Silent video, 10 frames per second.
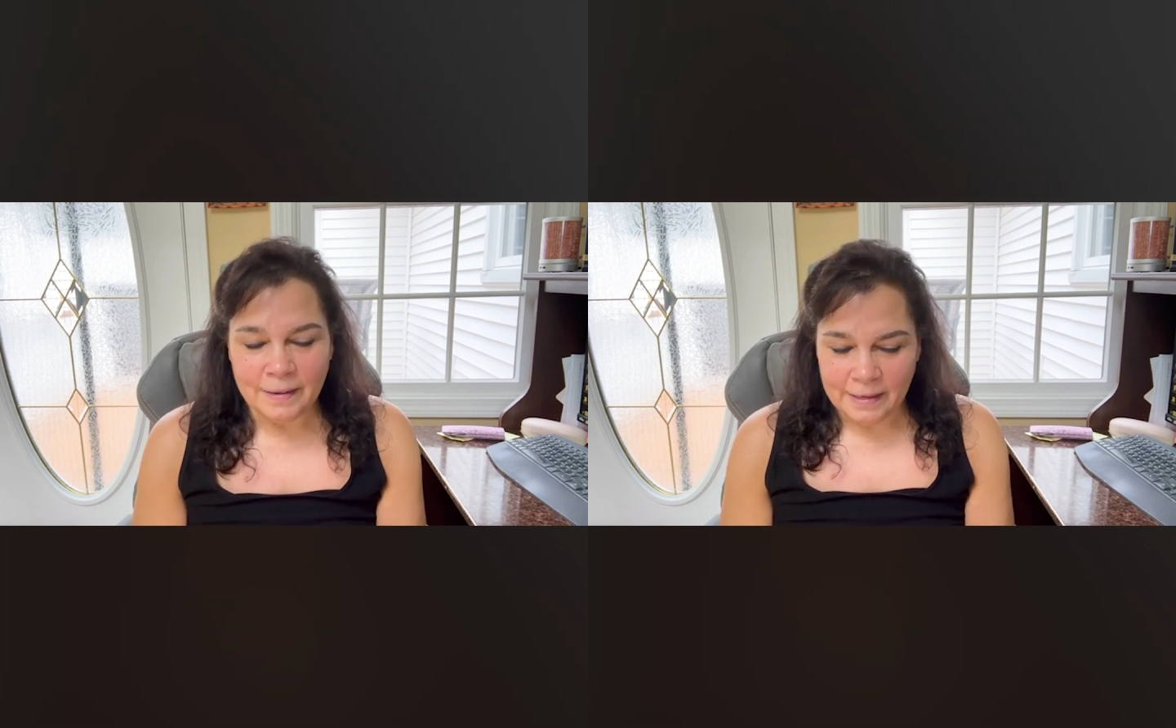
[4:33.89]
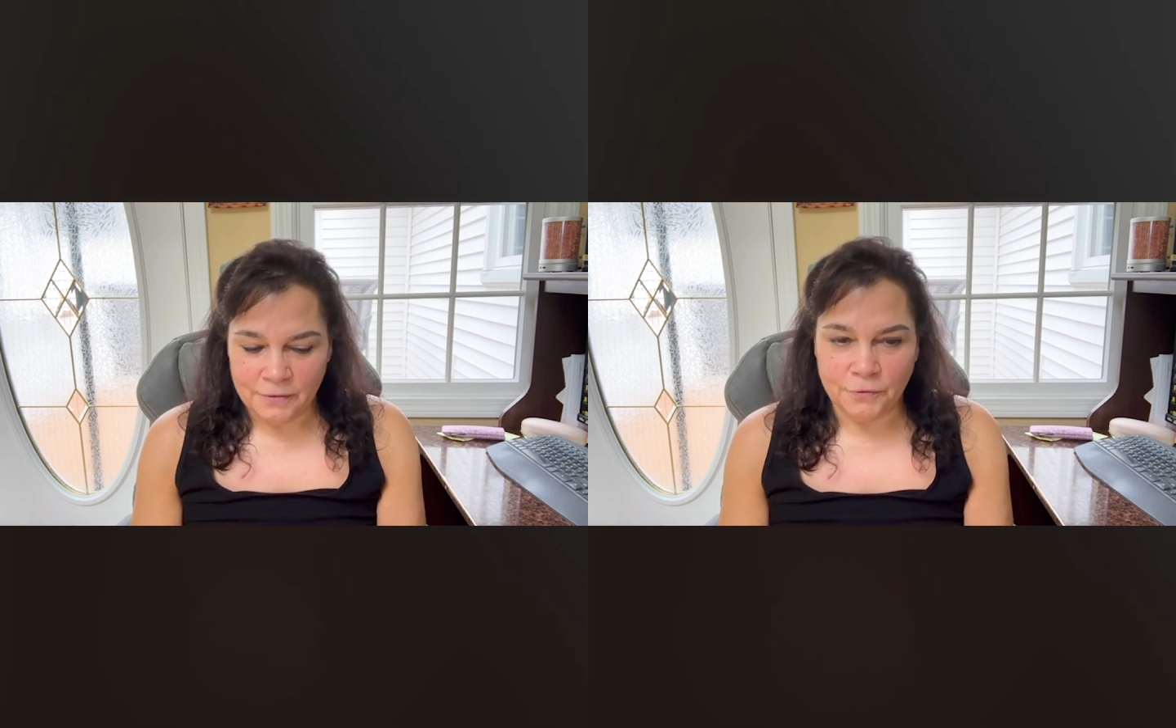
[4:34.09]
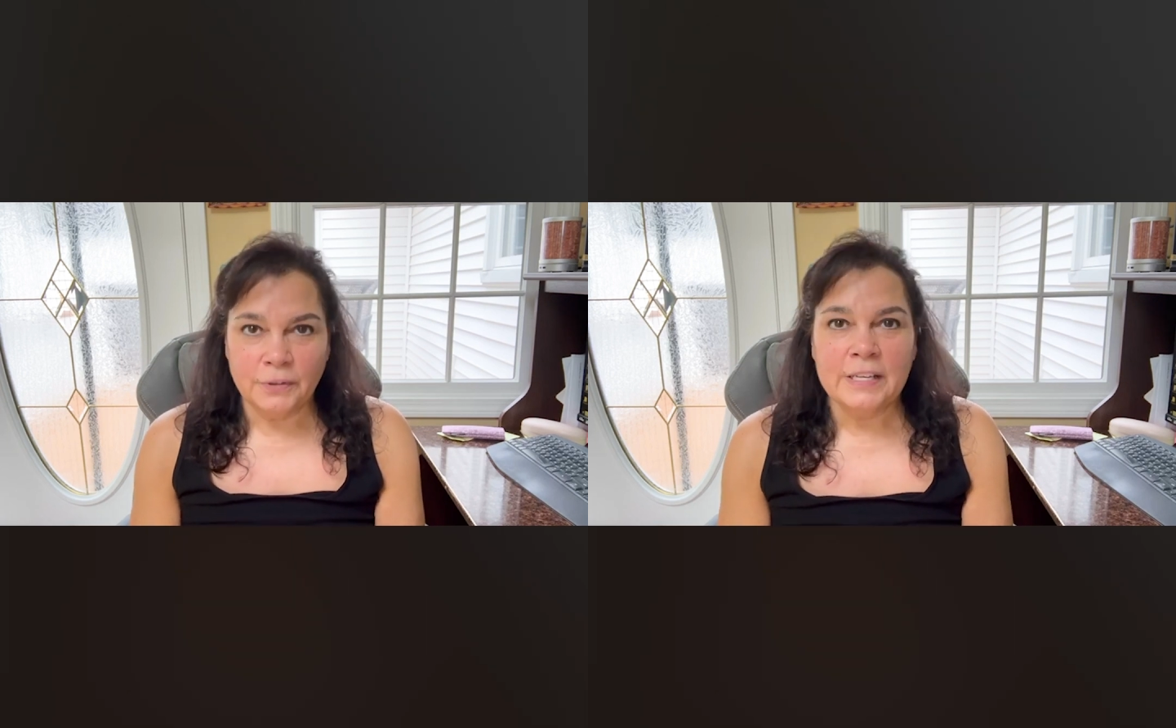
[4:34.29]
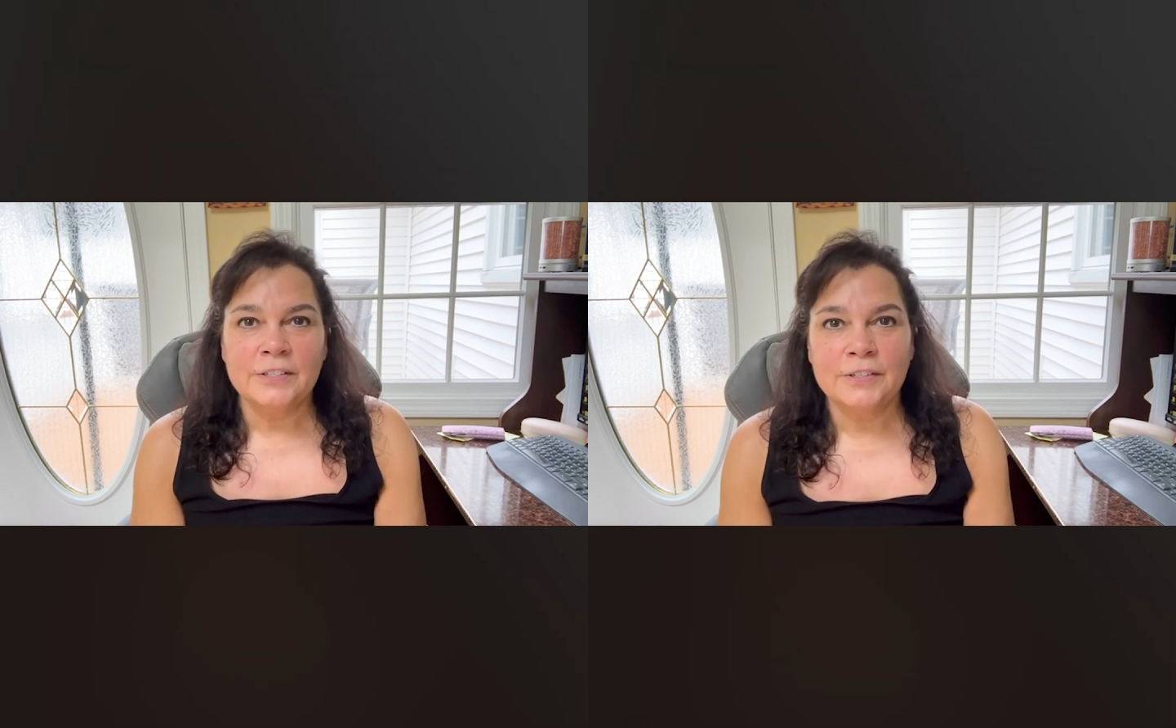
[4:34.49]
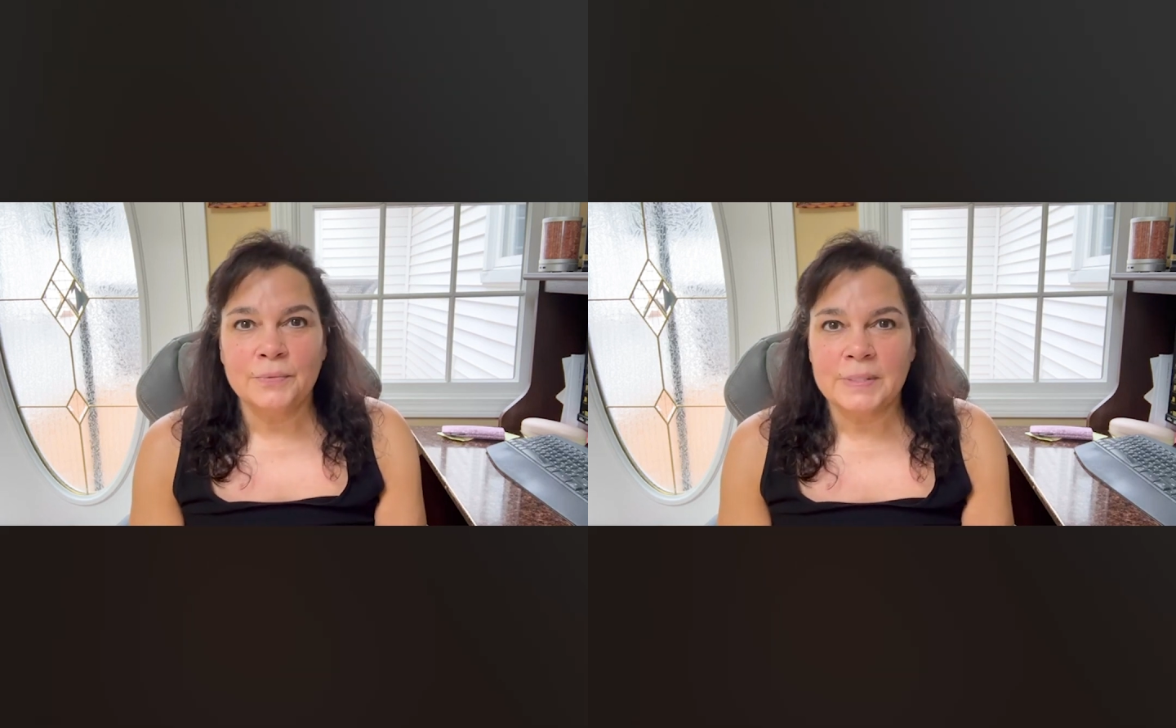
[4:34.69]

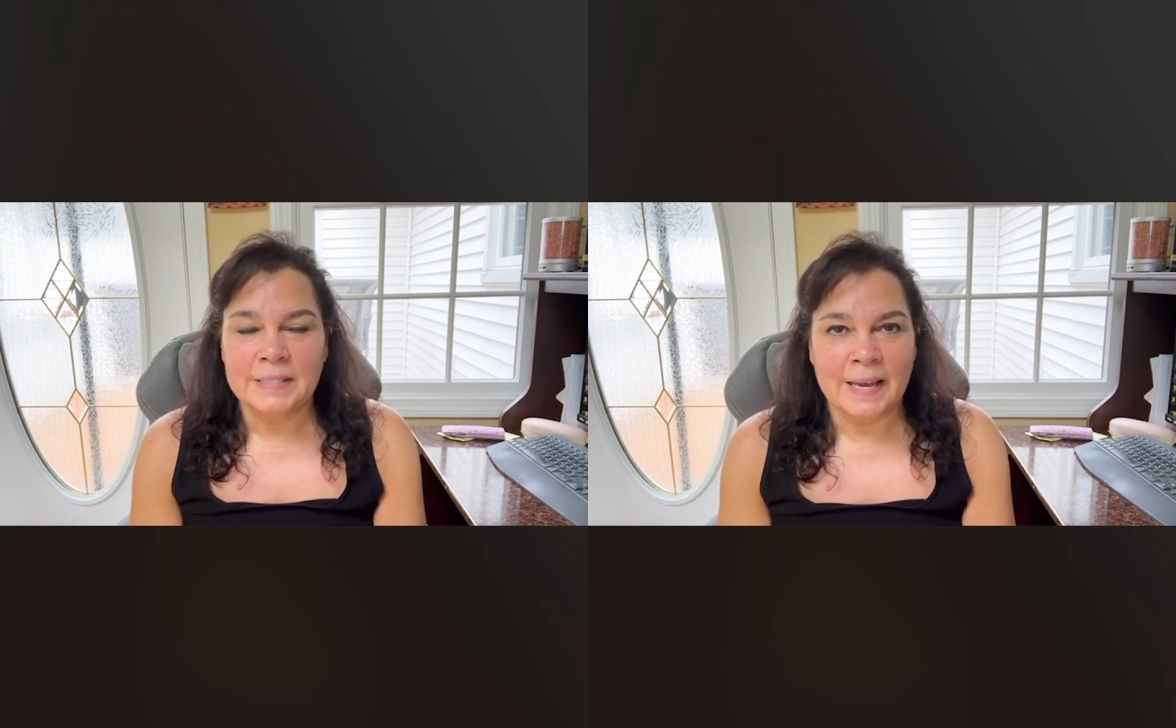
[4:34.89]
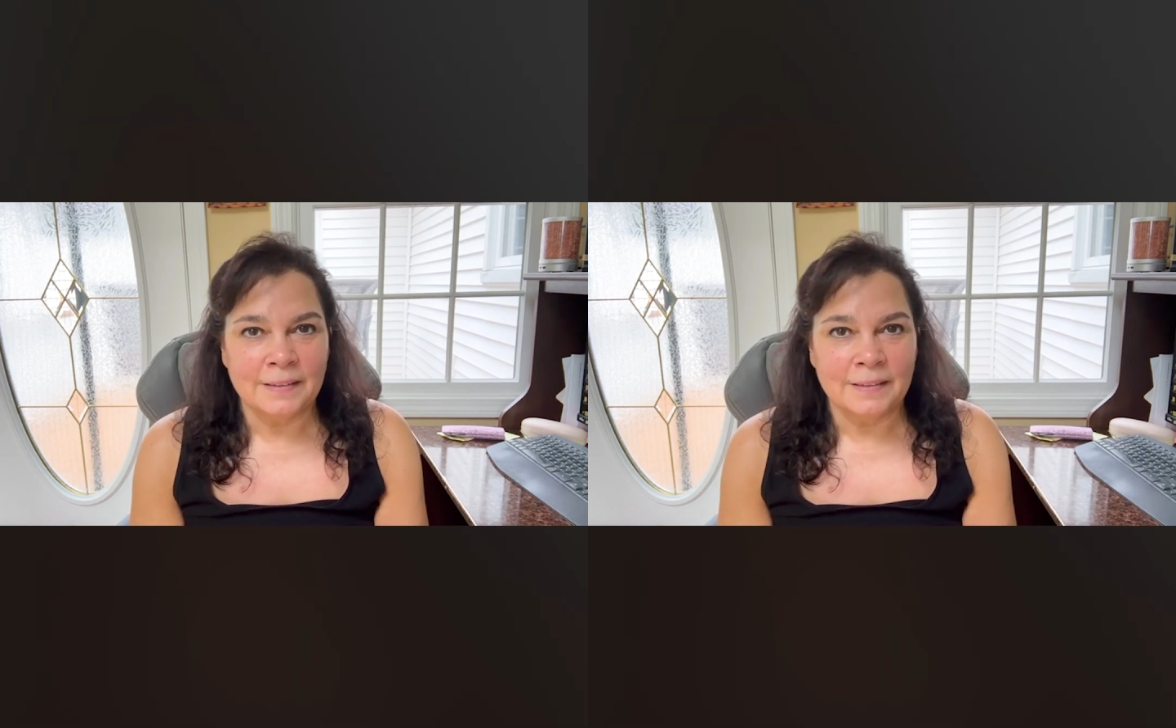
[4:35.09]
inflation was not